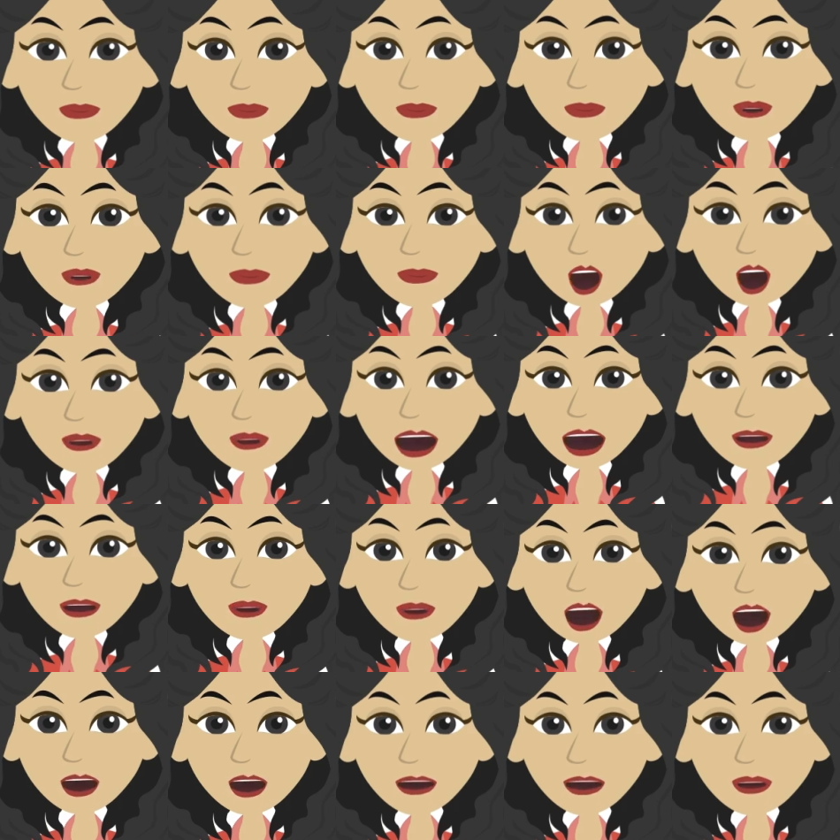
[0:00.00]
To protect
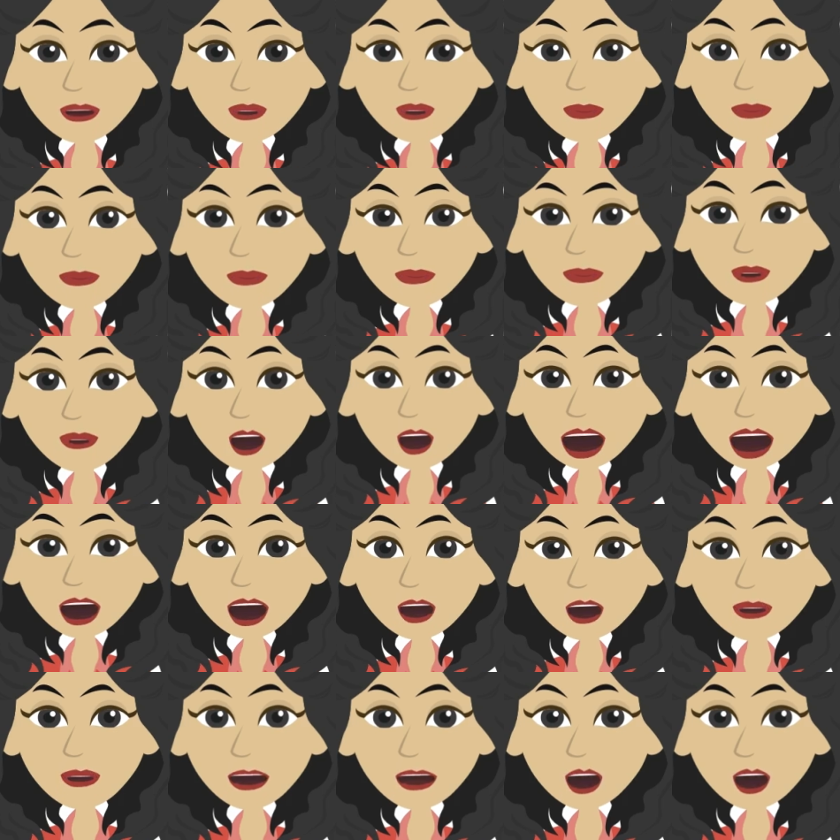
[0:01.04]
them, we
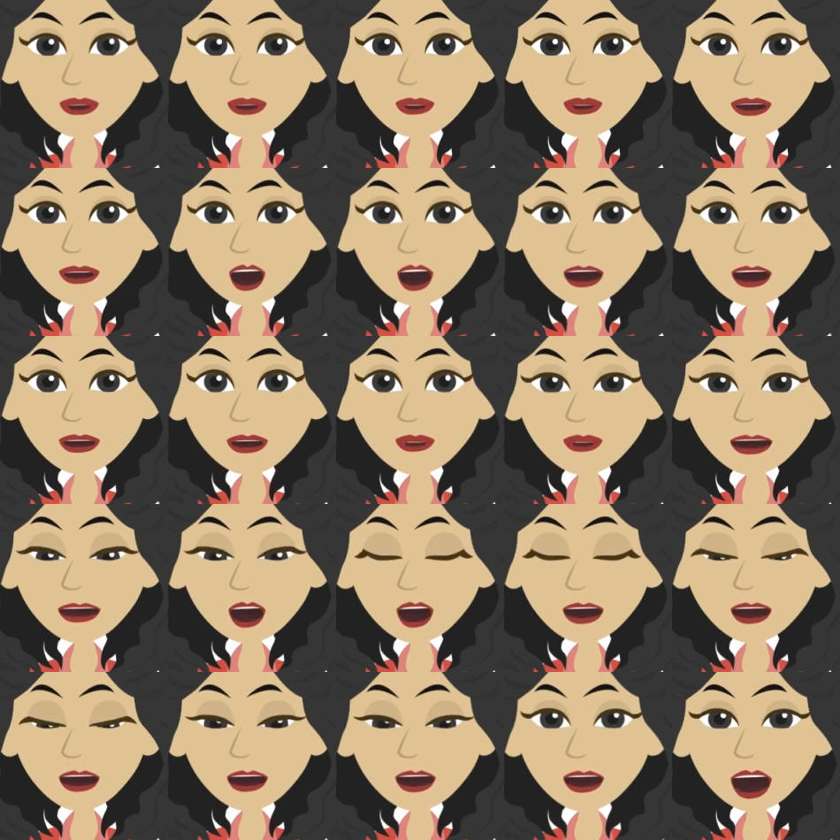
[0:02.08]
need to make sure that the
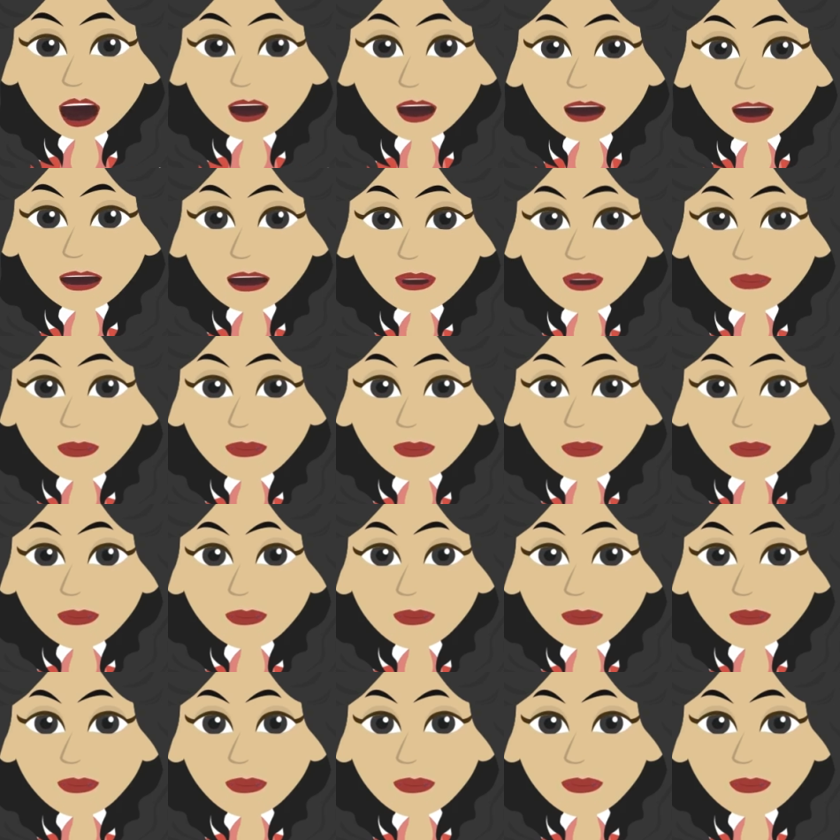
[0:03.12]
environment